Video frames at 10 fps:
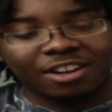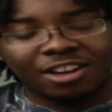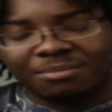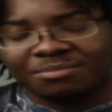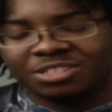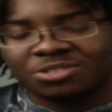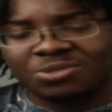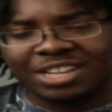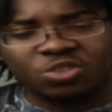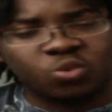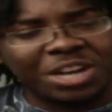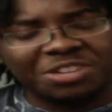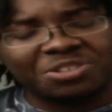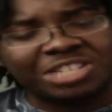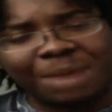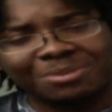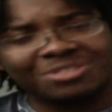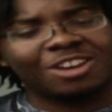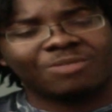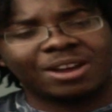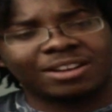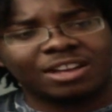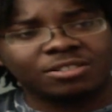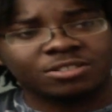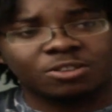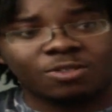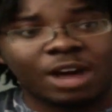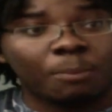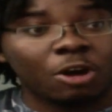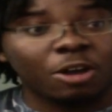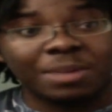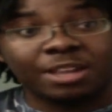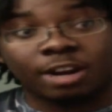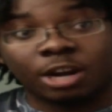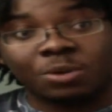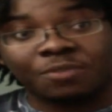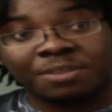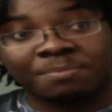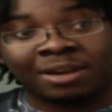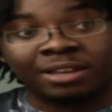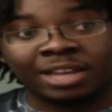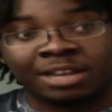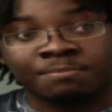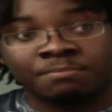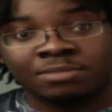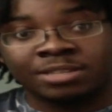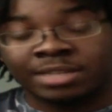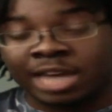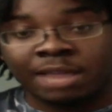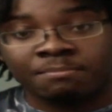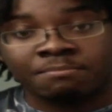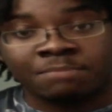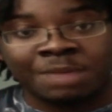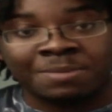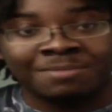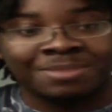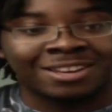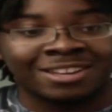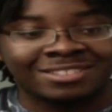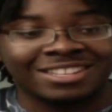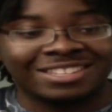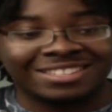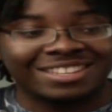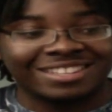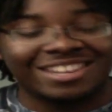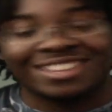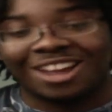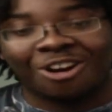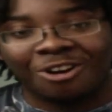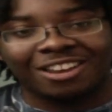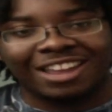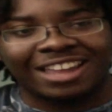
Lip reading: There's only like 22 chapters out right now, so I'll probably be caught up with it by like tonight, maybe, because it's not that hard.